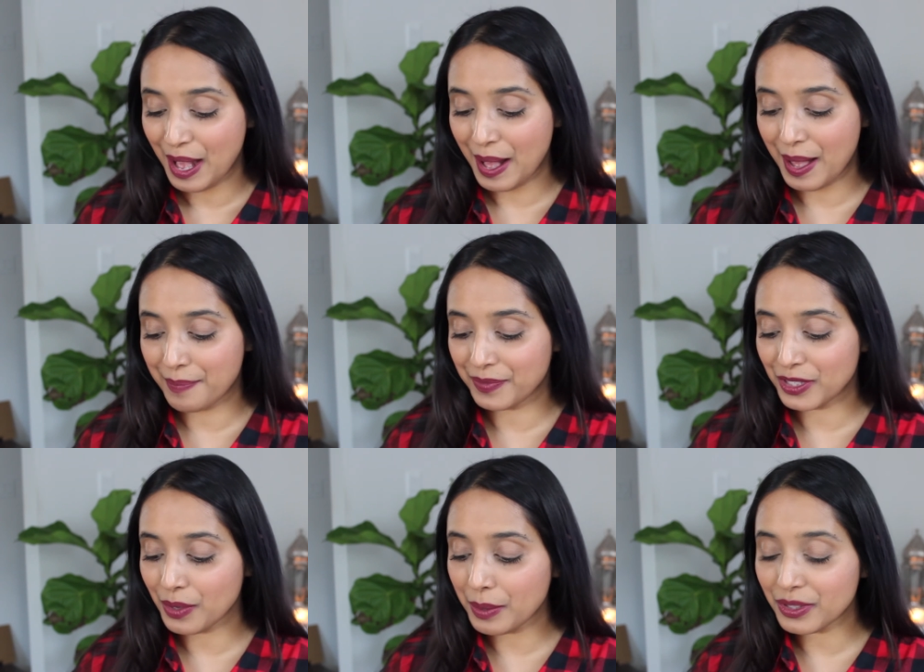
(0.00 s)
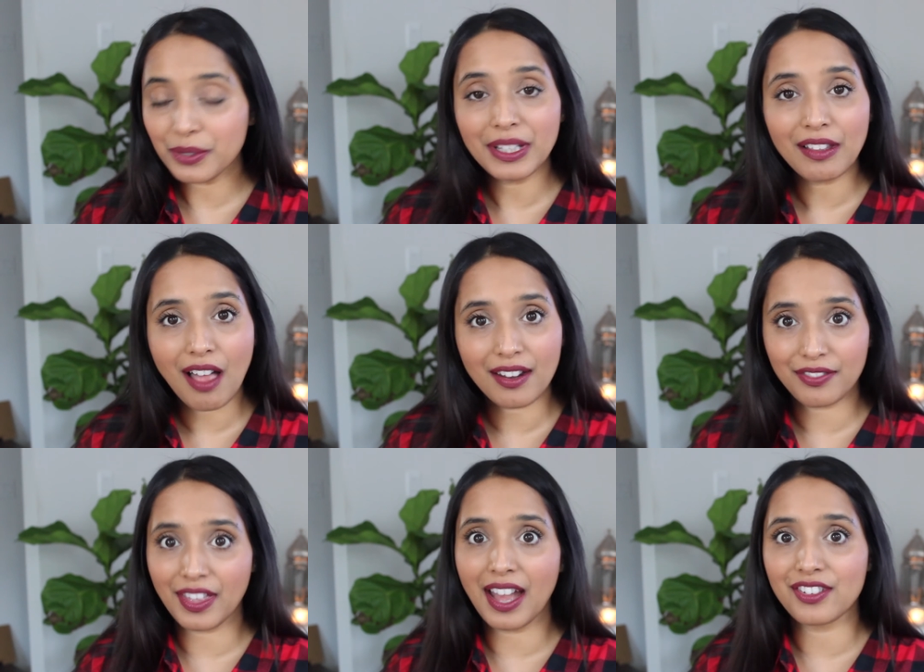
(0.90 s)
So I was doing a lot
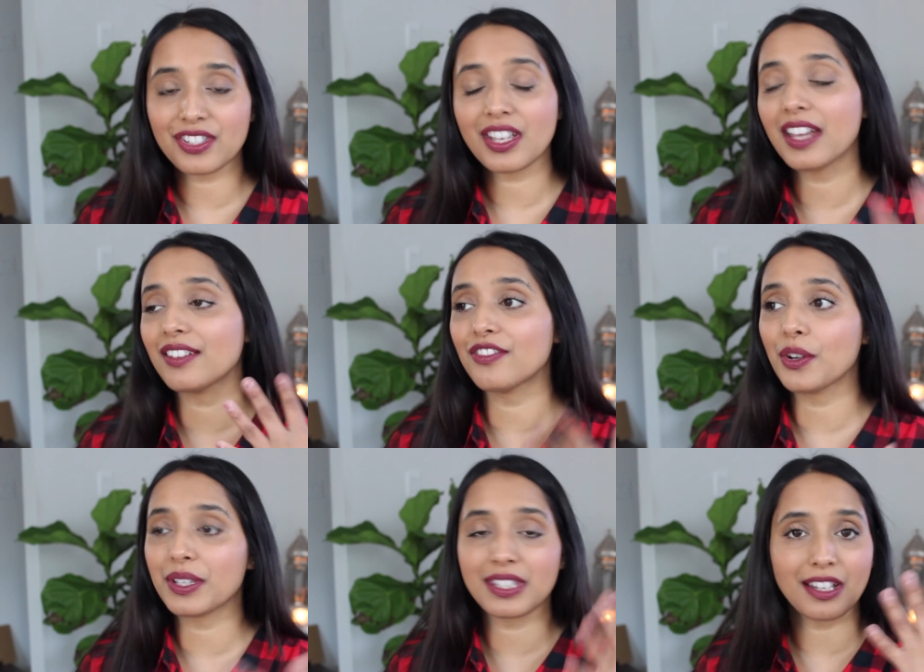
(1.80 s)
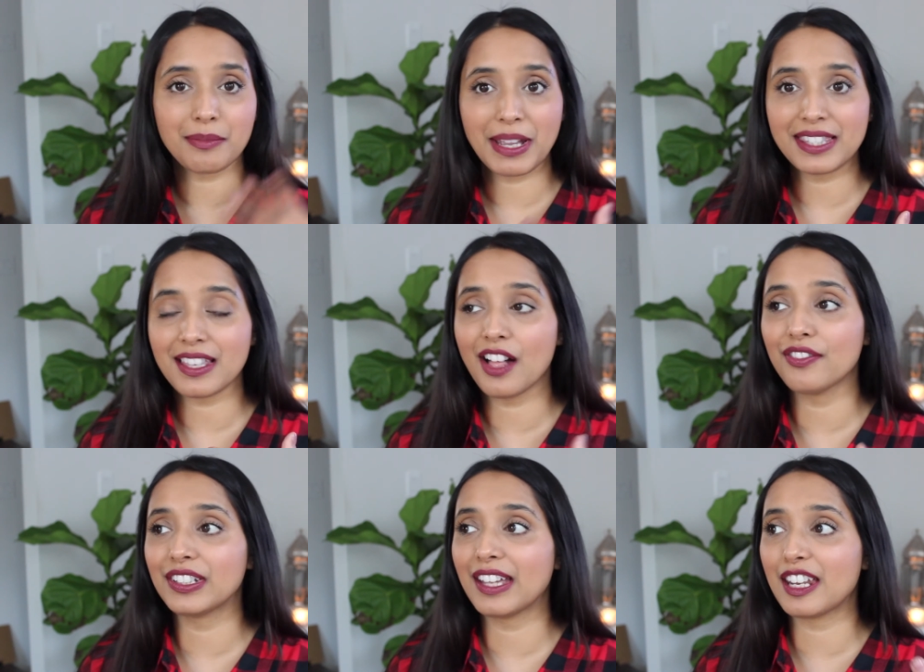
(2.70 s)
of that, just kind of focusing on
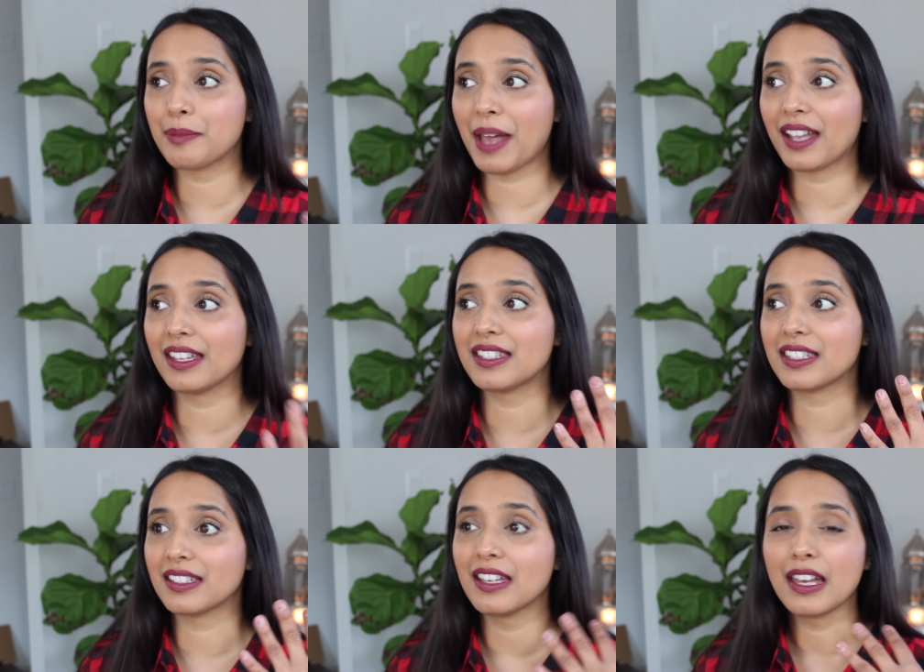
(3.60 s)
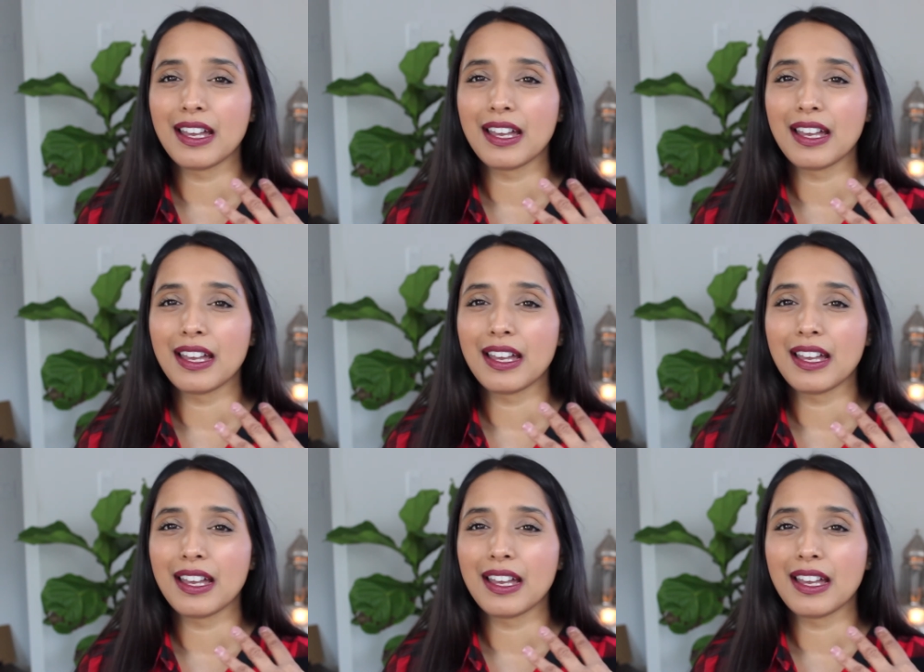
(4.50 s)
myself and getting back into